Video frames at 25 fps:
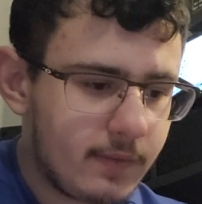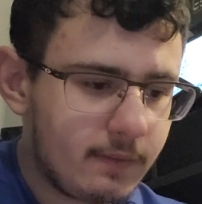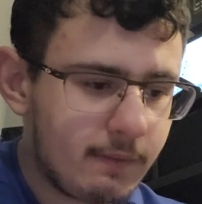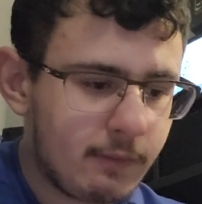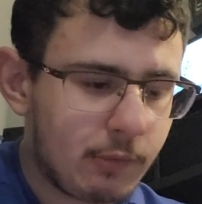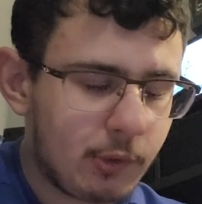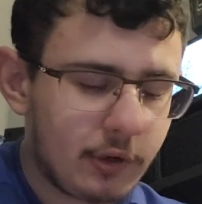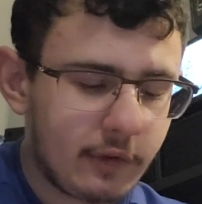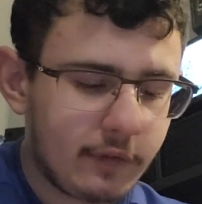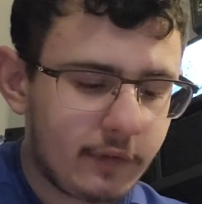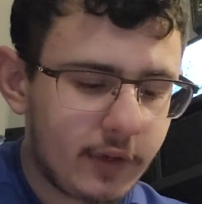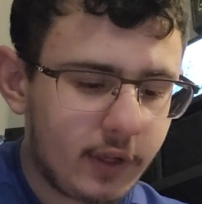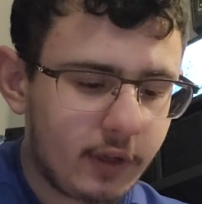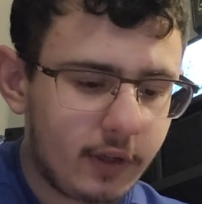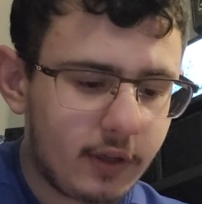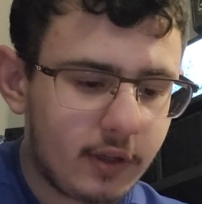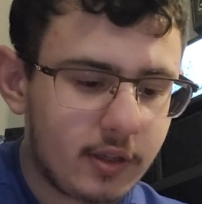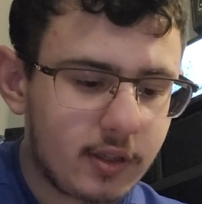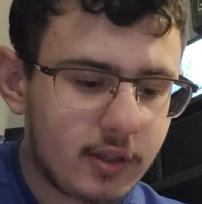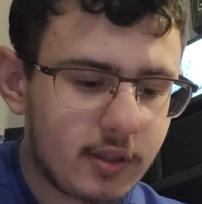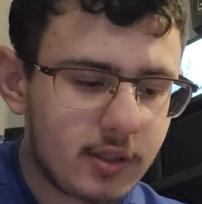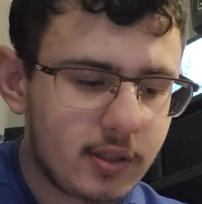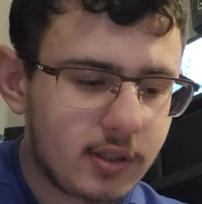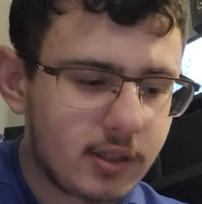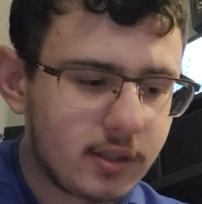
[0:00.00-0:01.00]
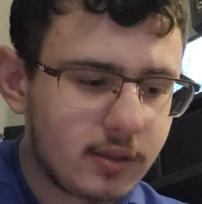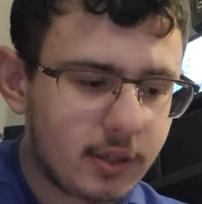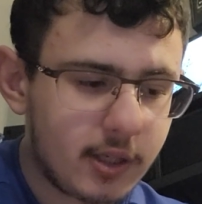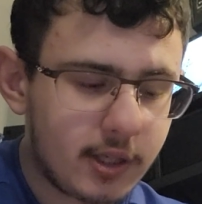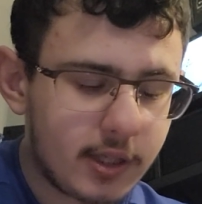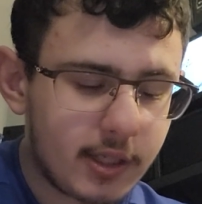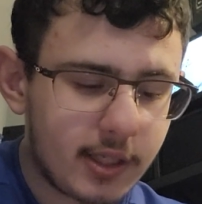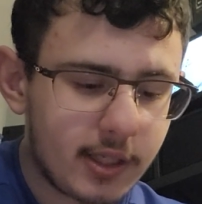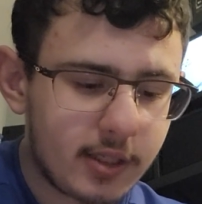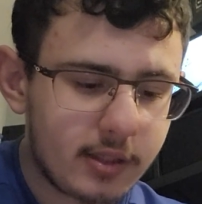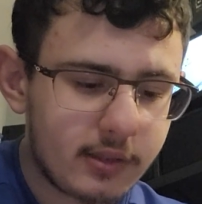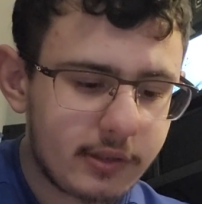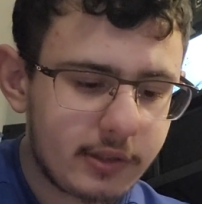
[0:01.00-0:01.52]
More villains, I
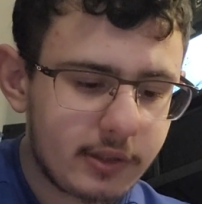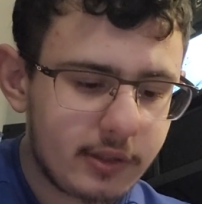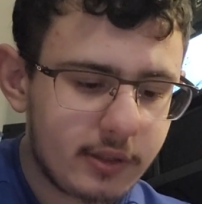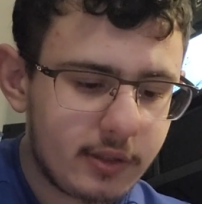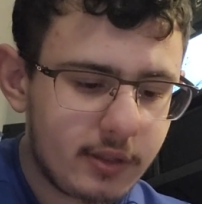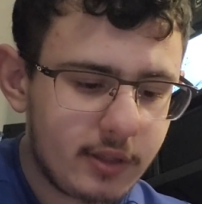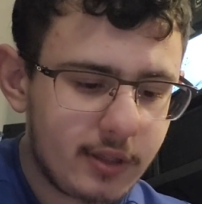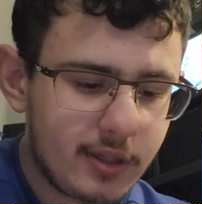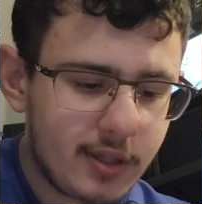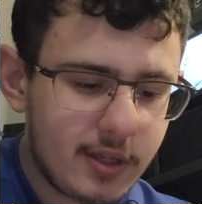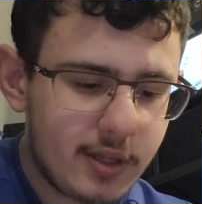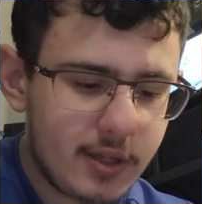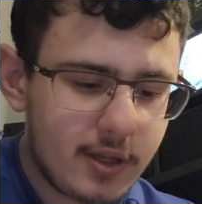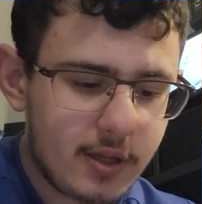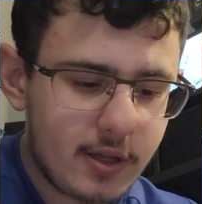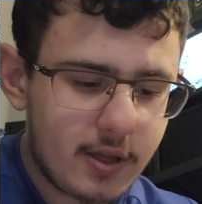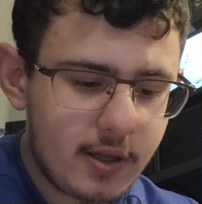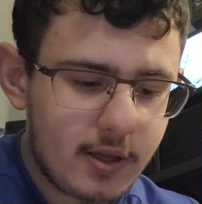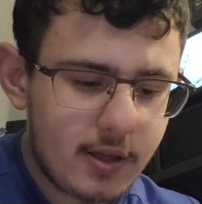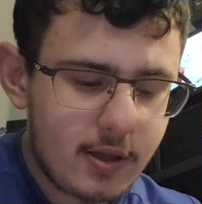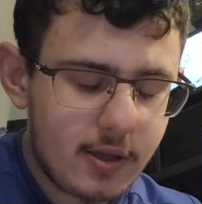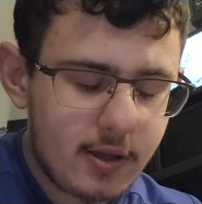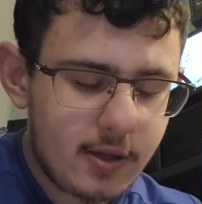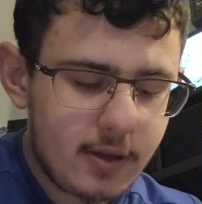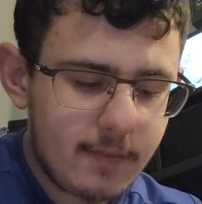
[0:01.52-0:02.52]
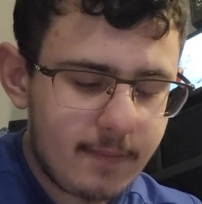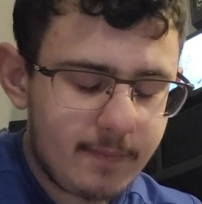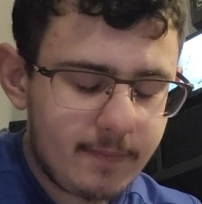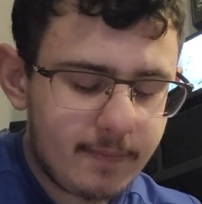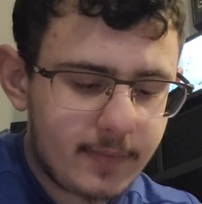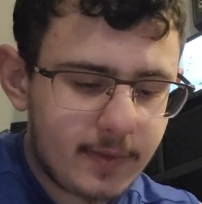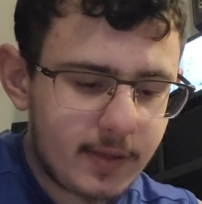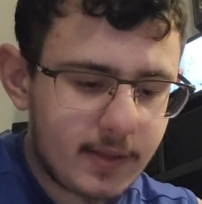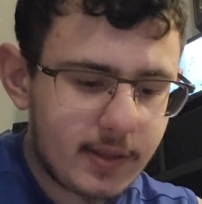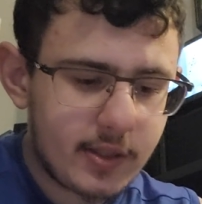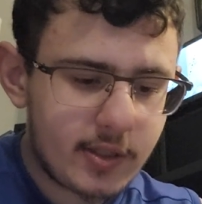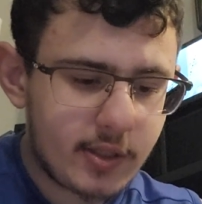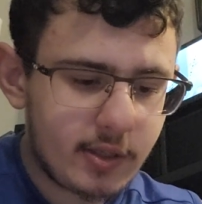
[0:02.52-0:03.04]
guess.
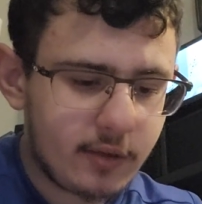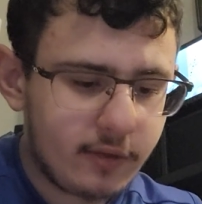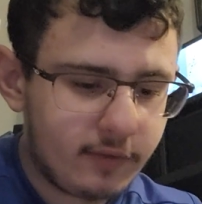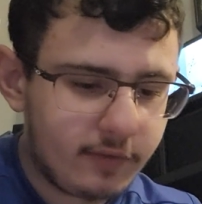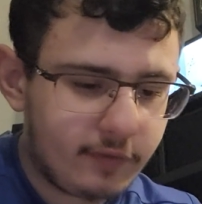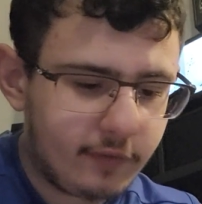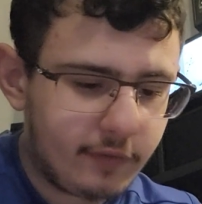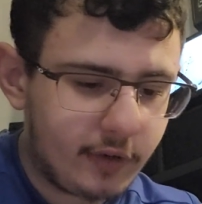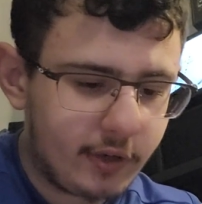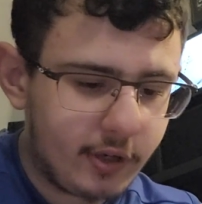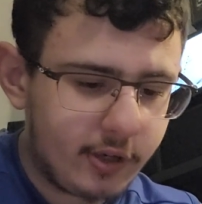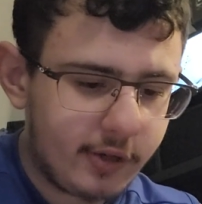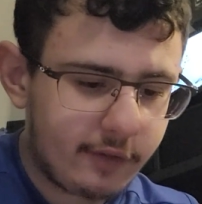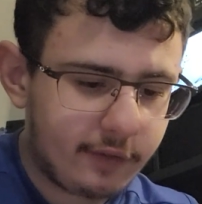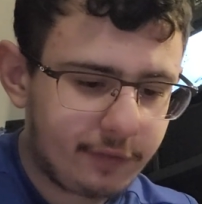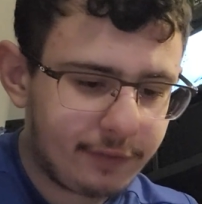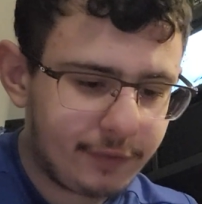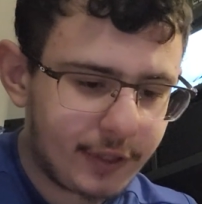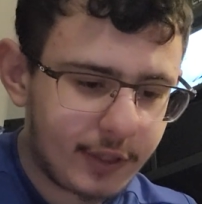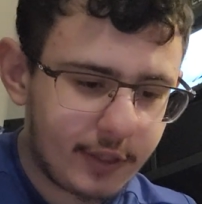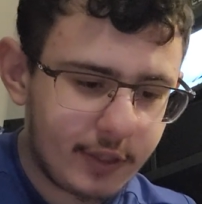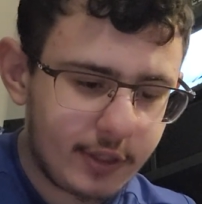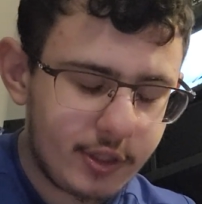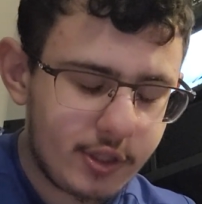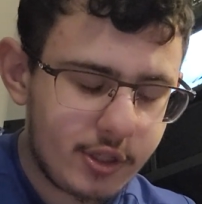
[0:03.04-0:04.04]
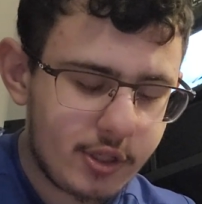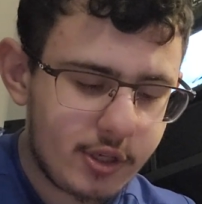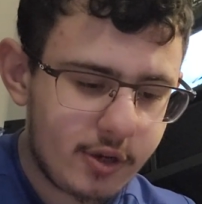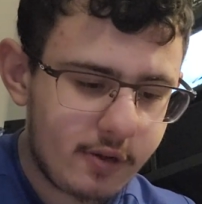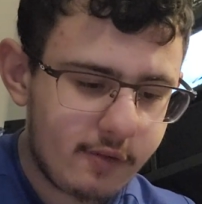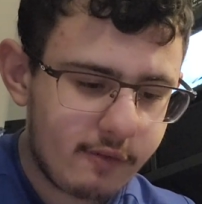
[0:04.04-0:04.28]
So for our first,